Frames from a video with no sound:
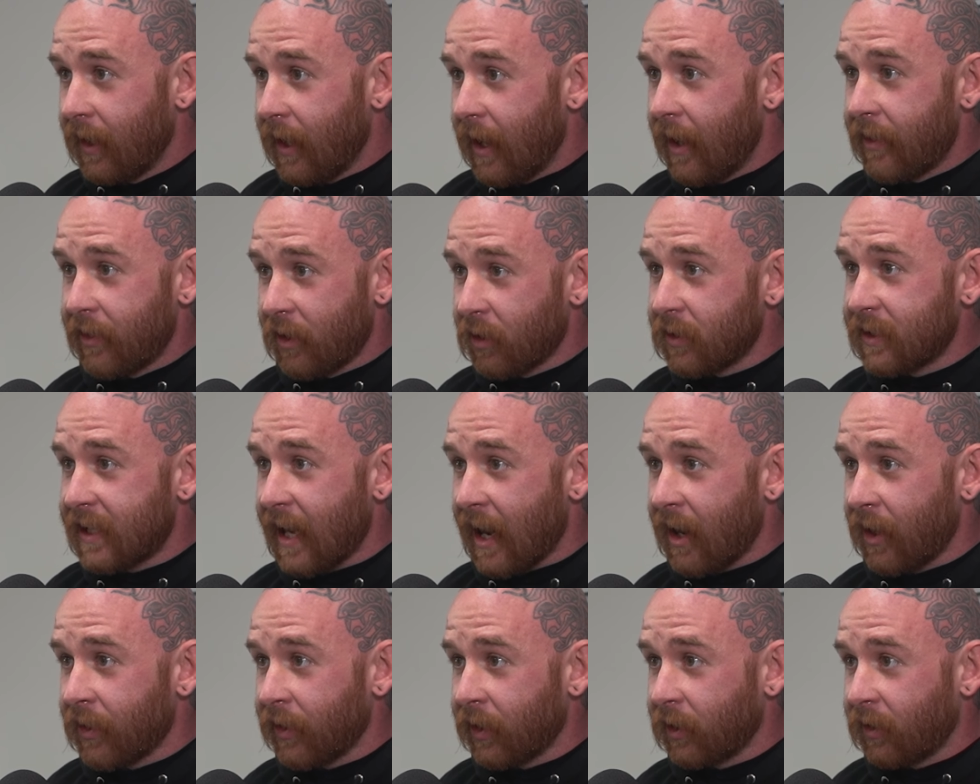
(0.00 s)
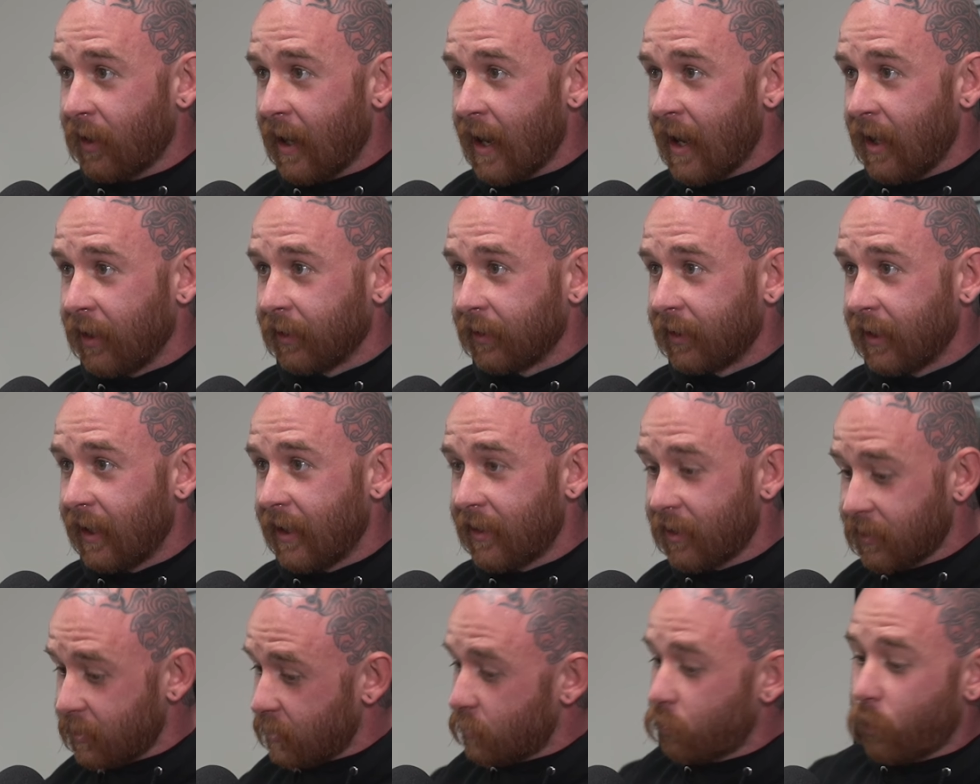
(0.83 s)
and they're down on the ground
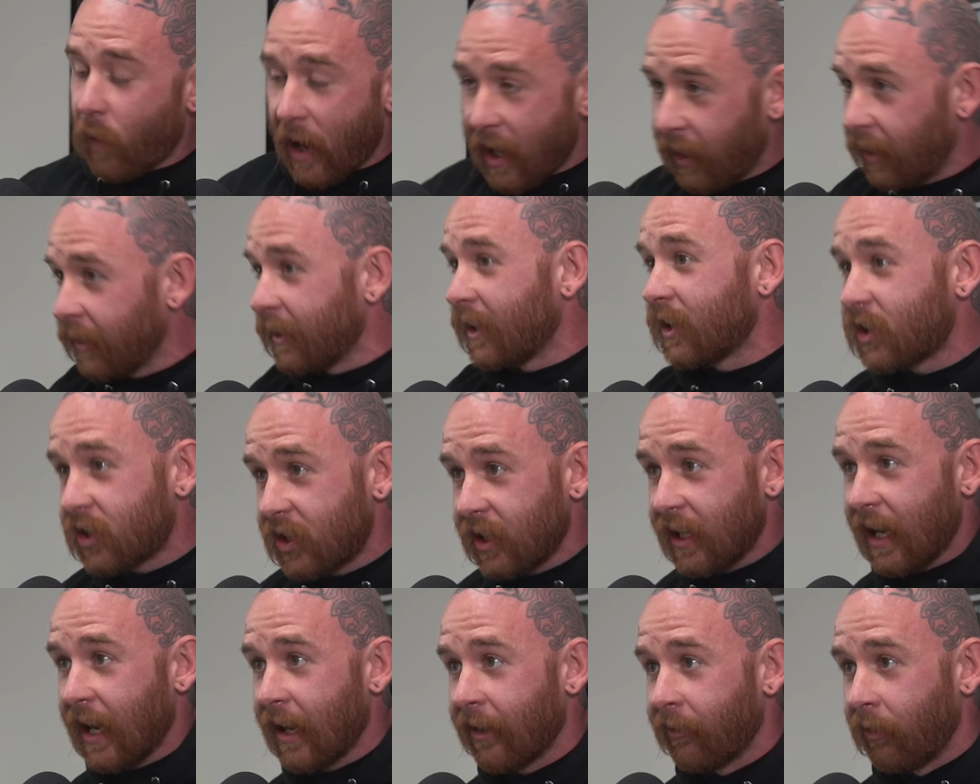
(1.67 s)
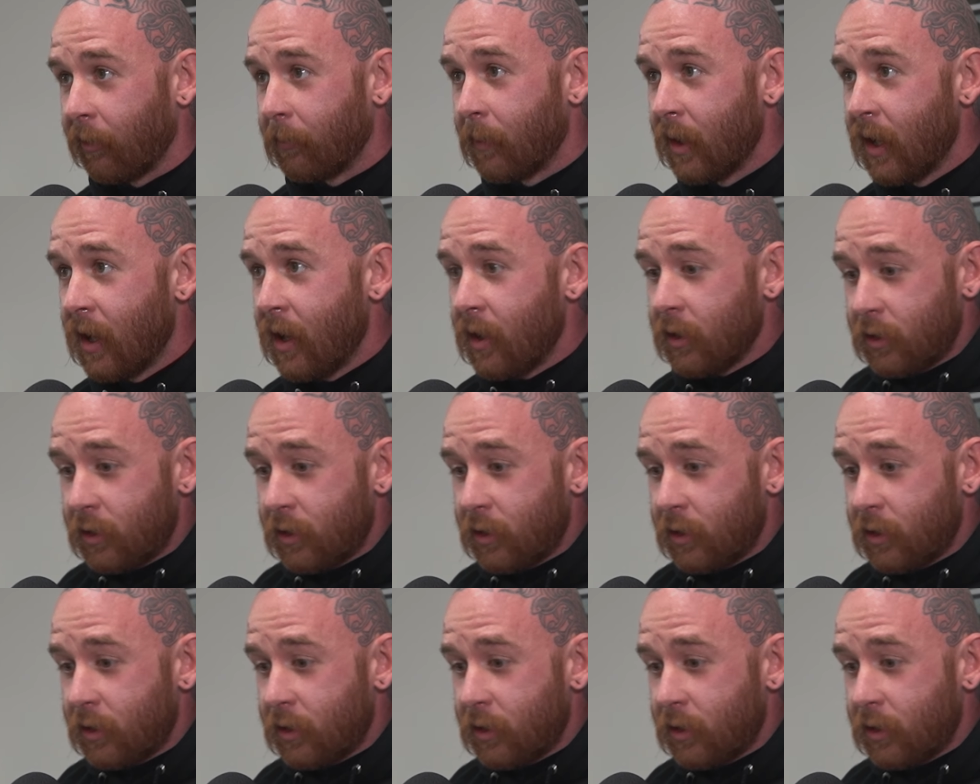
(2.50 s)
and they're just wailing the shit out of them,